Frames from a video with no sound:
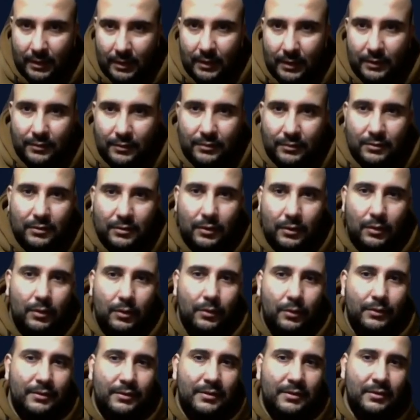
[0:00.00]

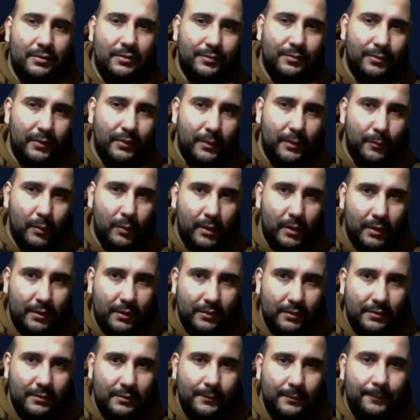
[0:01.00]
So these
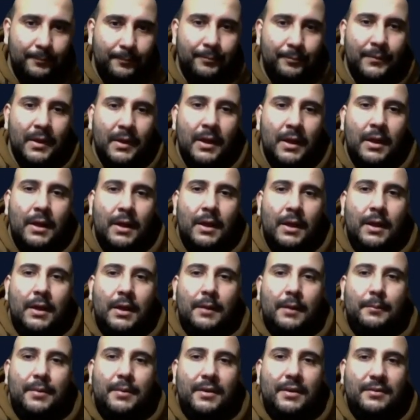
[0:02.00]
frameworks
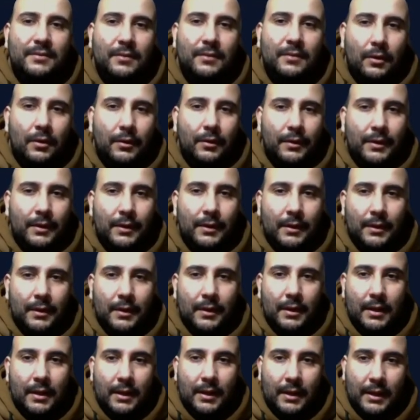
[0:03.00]
based on
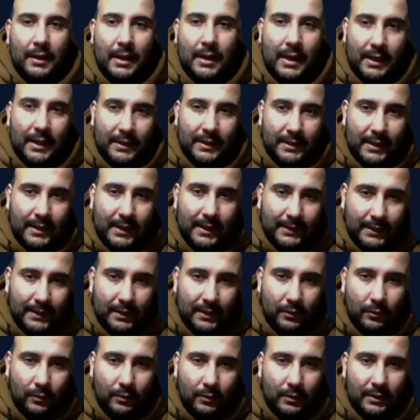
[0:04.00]
at
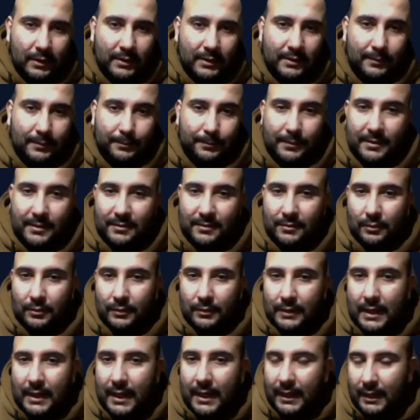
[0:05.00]
Analog, based
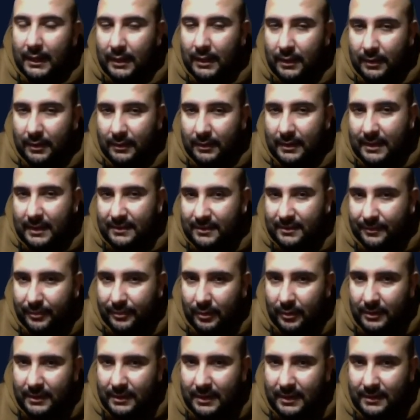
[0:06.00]
on Angular at the
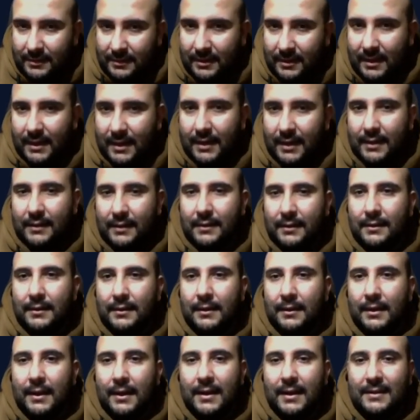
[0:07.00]
front end side,
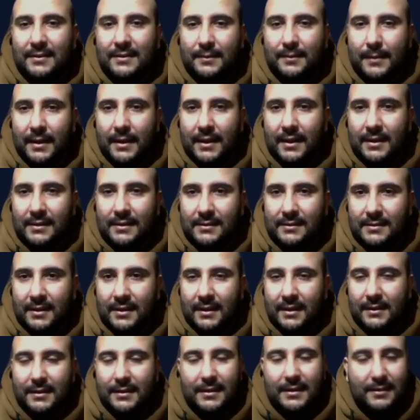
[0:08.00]
and the back end
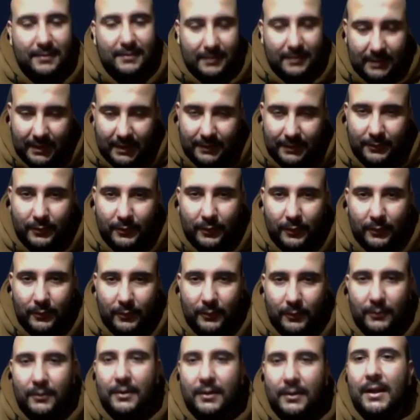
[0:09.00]
side is Nitro.
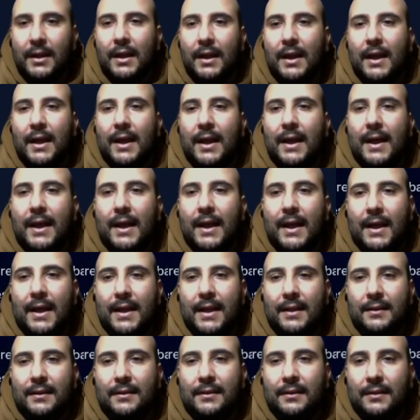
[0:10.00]

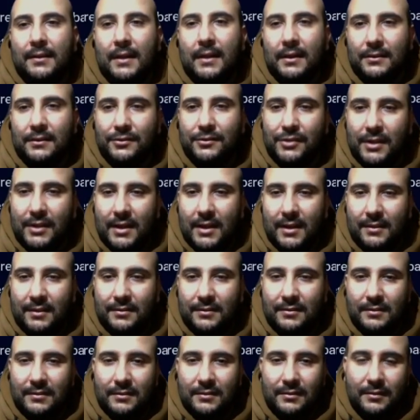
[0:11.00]
And
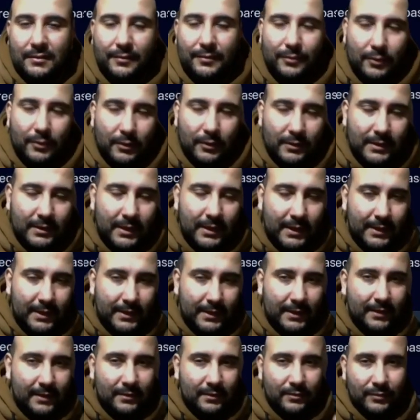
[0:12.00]
Nuxt.js, the front end
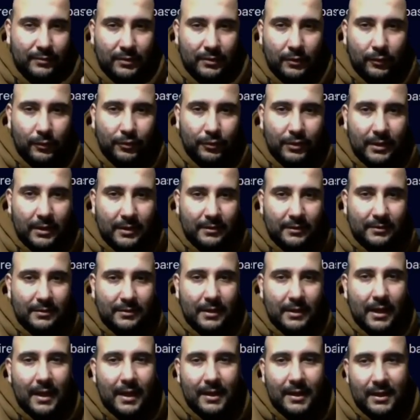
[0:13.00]
is VueJS,
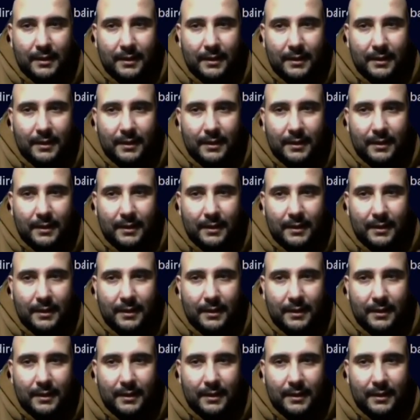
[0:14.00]
and the